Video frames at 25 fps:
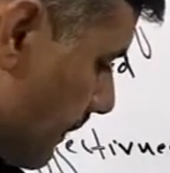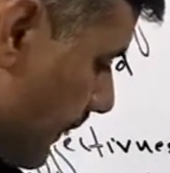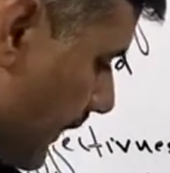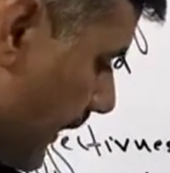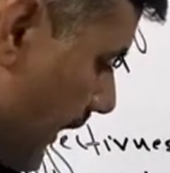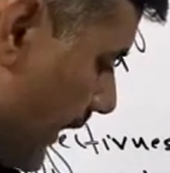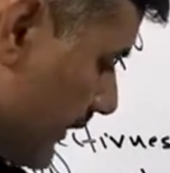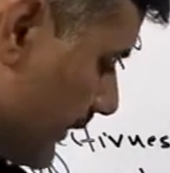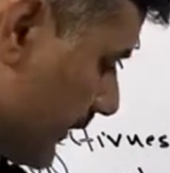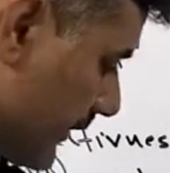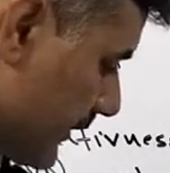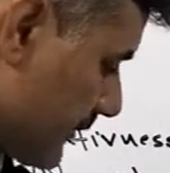
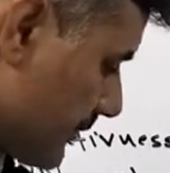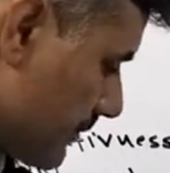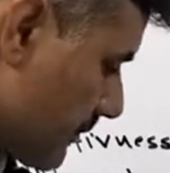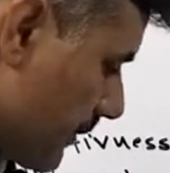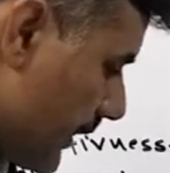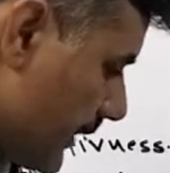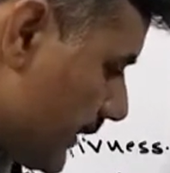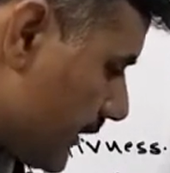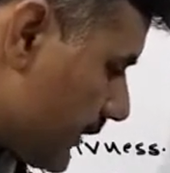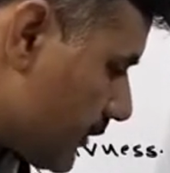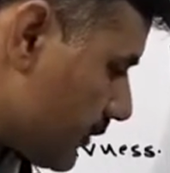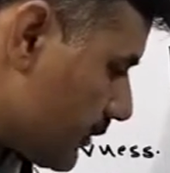and these
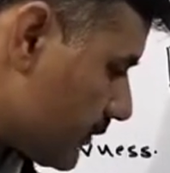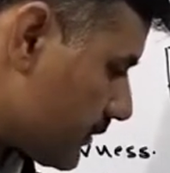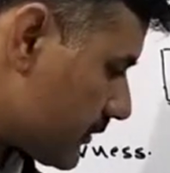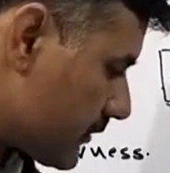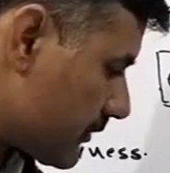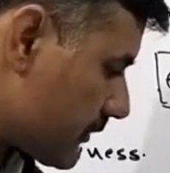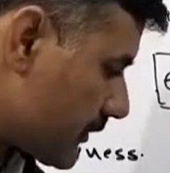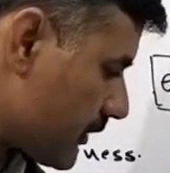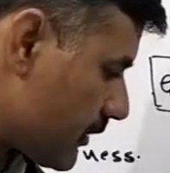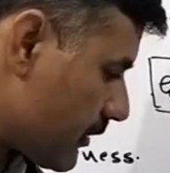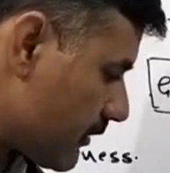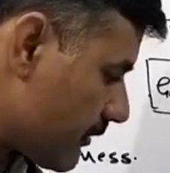molecules
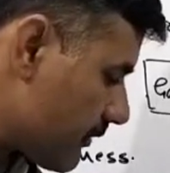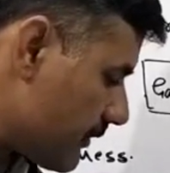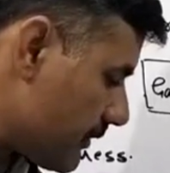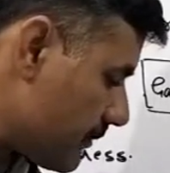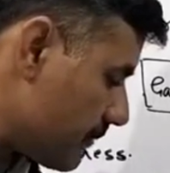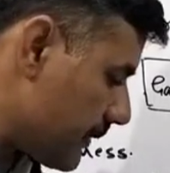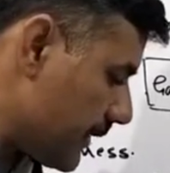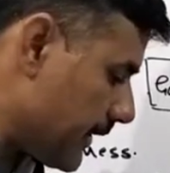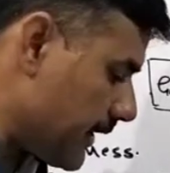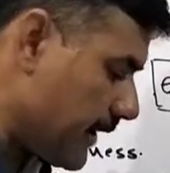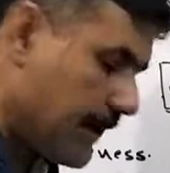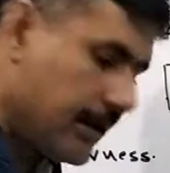of chlorophyll
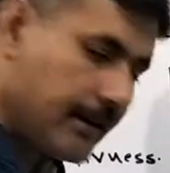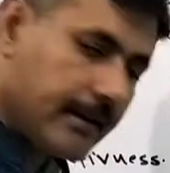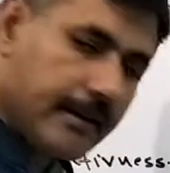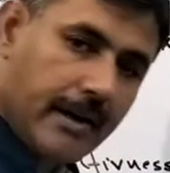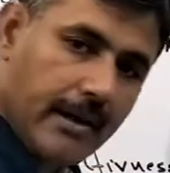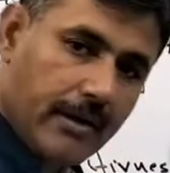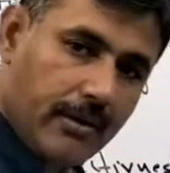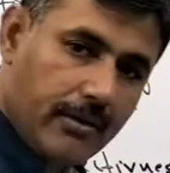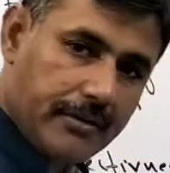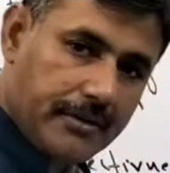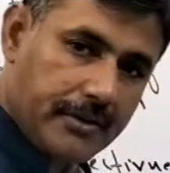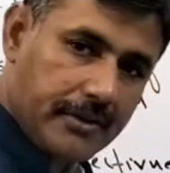B and
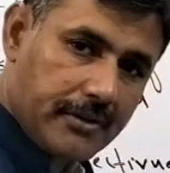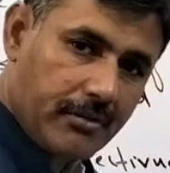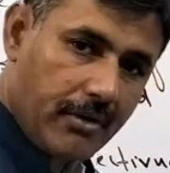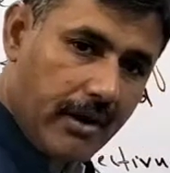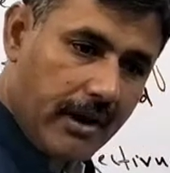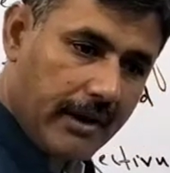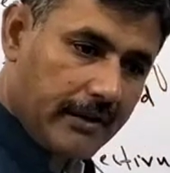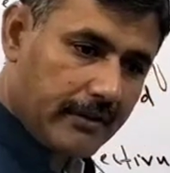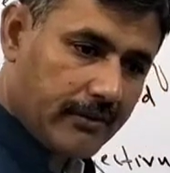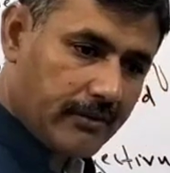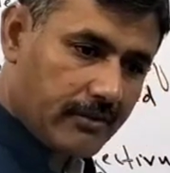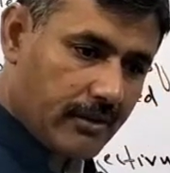
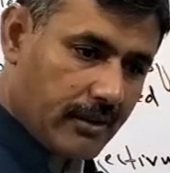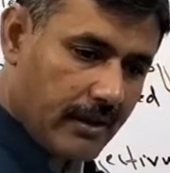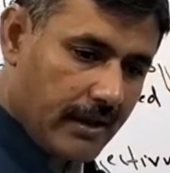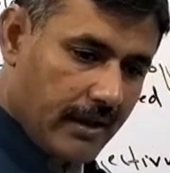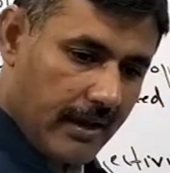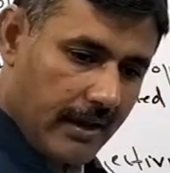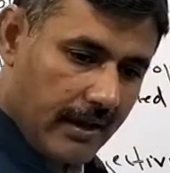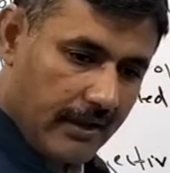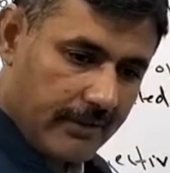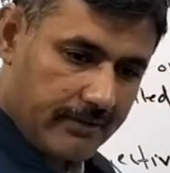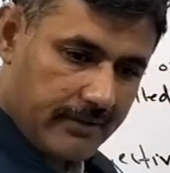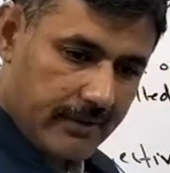carotenoids,
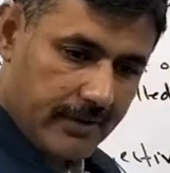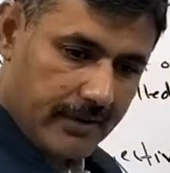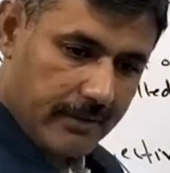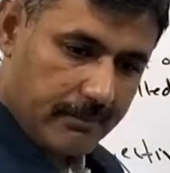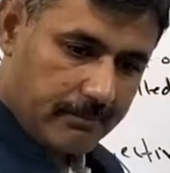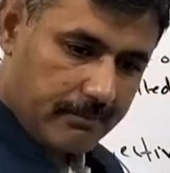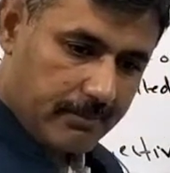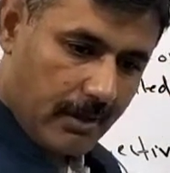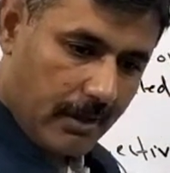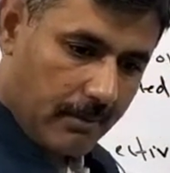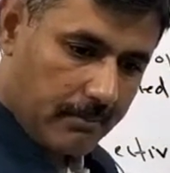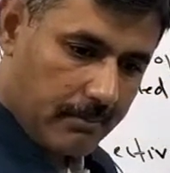as they are
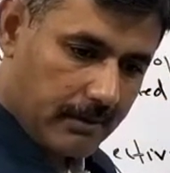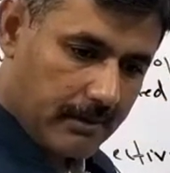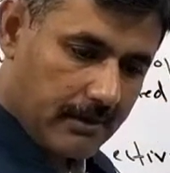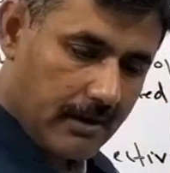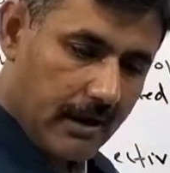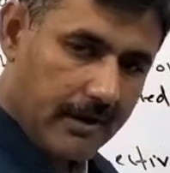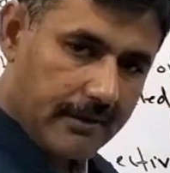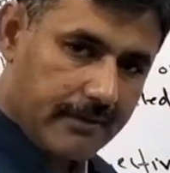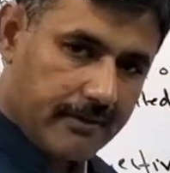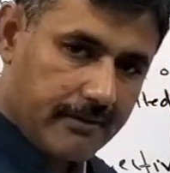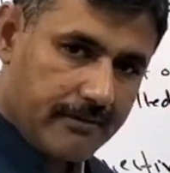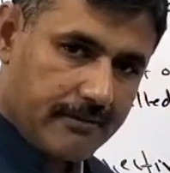absorbing
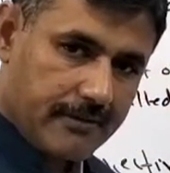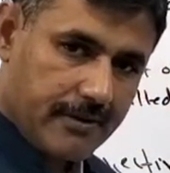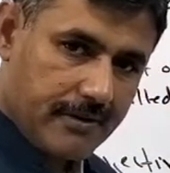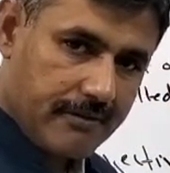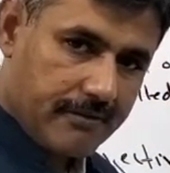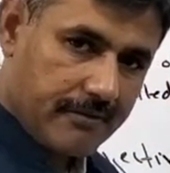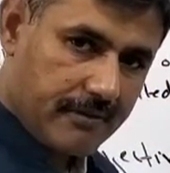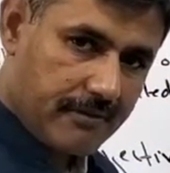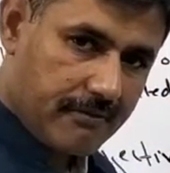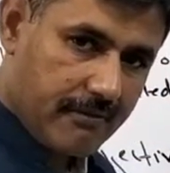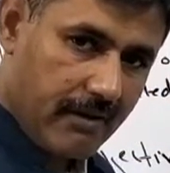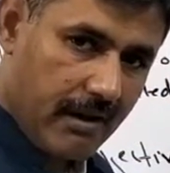light of
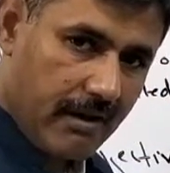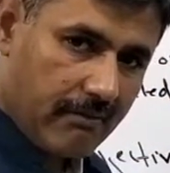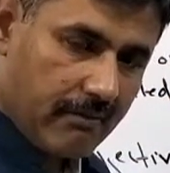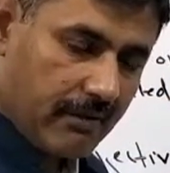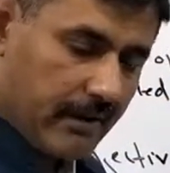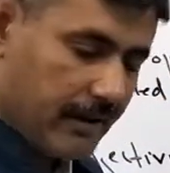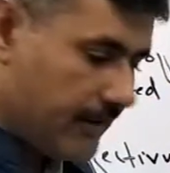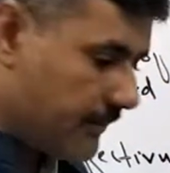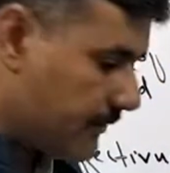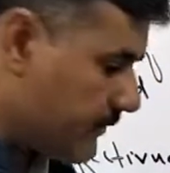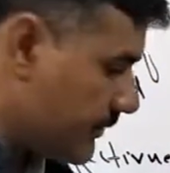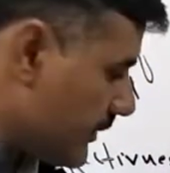different
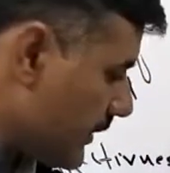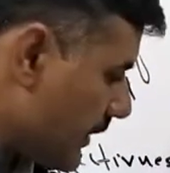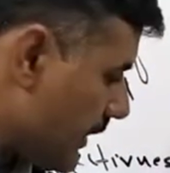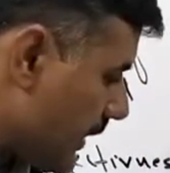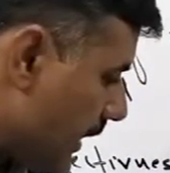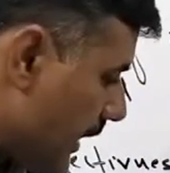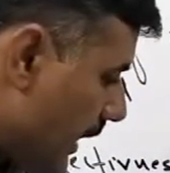wavelengths,